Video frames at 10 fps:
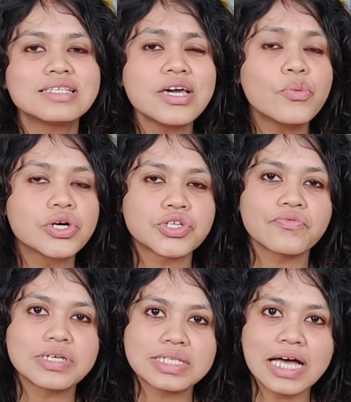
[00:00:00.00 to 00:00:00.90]
I say a version
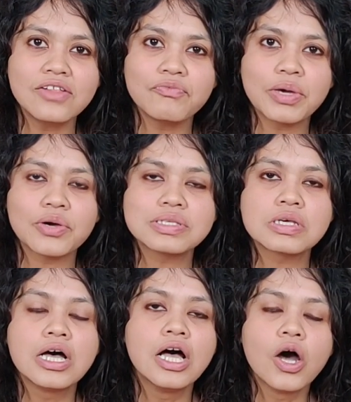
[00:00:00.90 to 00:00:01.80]
of herself
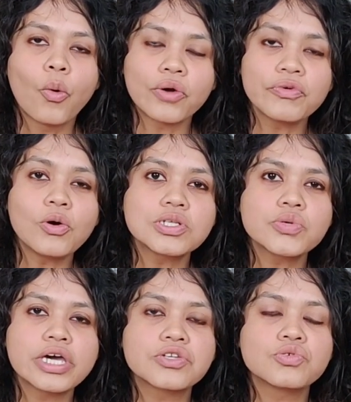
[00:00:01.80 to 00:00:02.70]
because what we
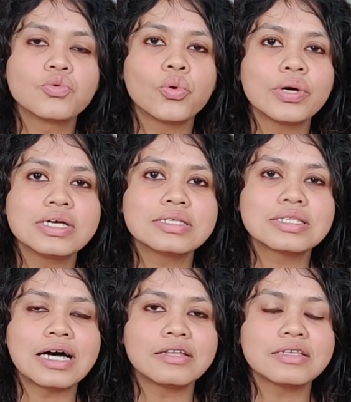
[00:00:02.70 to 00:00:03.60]
also get to know
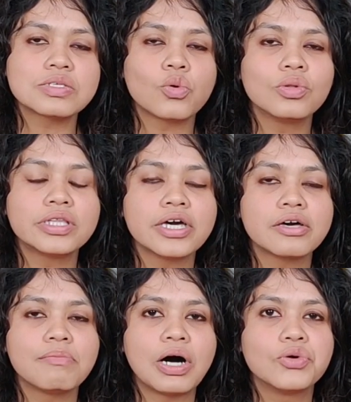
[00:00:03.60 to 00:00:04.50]
is that this whole
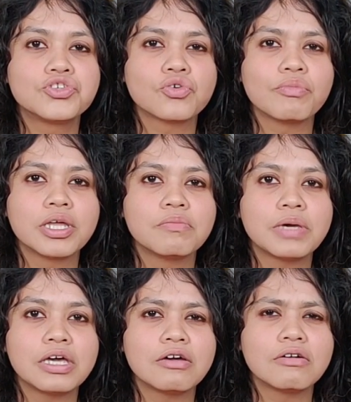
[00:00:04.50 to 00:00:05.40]
thing about
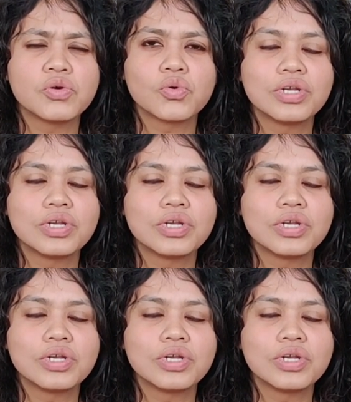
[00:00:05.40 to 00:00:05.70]
Jungmin being,